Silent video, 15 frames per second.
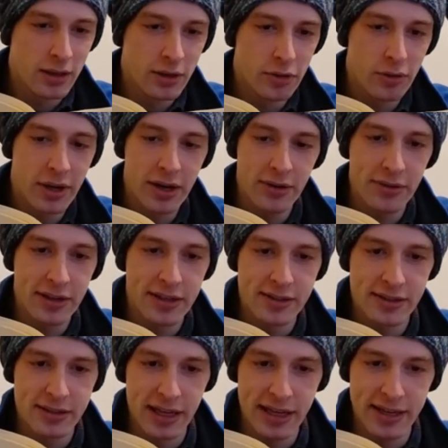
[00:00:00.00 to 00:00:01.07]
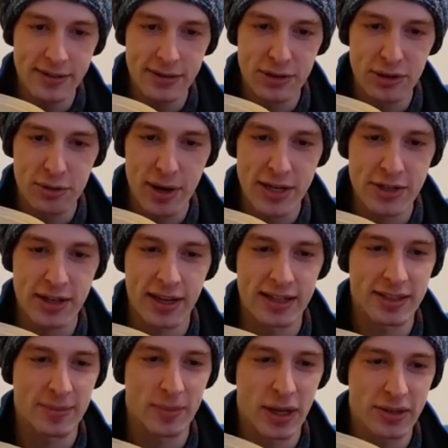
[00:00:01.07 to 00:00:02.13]
You hear the insane screeching
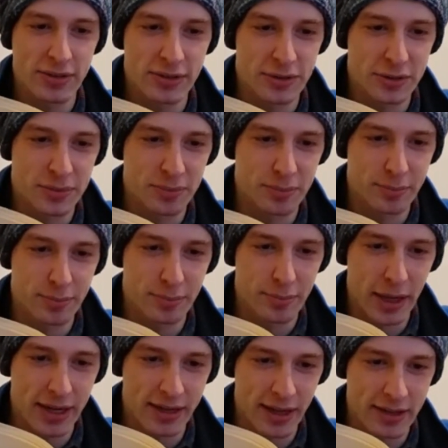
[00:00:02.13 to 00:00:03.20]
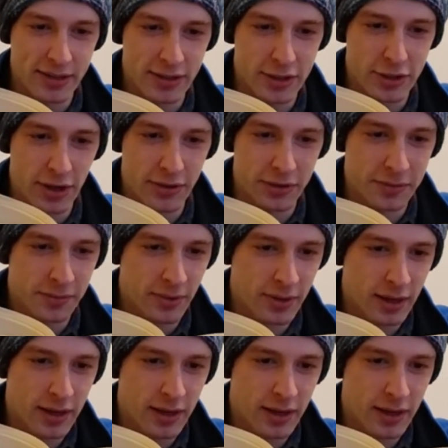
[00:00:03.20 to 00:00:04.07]
as the monsters bet against each other.